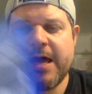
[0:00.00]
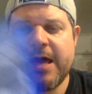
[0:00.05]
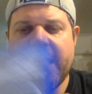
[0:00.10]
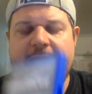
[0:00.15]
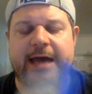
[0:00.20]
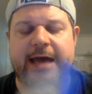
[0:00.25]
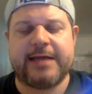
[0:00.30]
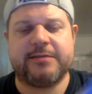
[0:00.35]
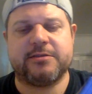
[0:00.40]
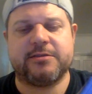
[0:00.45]

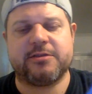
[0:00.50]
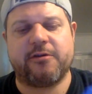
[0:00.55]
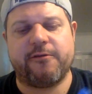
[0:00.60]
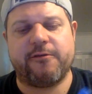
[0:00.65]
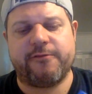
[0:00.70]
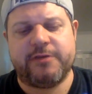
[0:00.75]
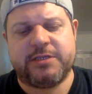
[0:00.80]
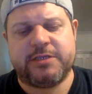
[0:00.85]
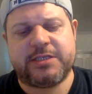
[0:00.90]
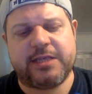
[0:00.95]
And
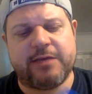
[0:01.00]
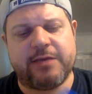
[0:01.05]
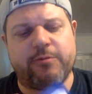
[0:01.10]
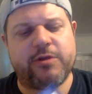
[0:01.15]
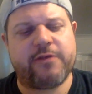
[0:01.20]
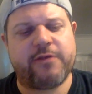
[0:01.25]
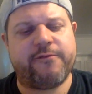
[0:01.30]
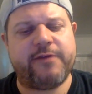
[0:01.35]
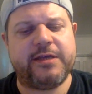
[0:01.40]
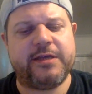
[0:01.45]
obviously
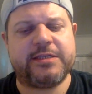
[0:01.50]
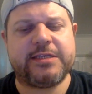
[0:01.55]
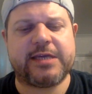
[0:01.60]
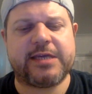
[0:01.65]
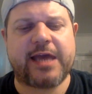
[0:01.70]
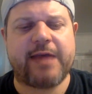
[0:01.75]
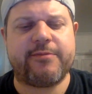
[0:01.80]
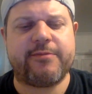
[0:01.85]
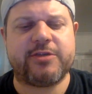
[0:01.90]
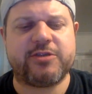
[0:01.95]
with a Vita
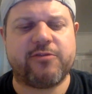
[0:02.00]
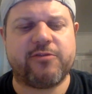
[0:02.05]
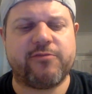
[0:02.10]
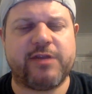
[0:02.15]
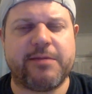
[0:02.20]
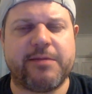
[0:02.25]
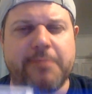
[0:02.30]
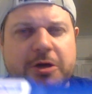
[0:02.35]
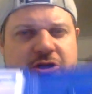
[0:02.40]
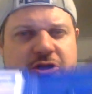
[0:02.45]
game, there's not
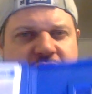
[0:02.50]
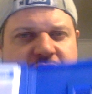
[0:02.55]
really much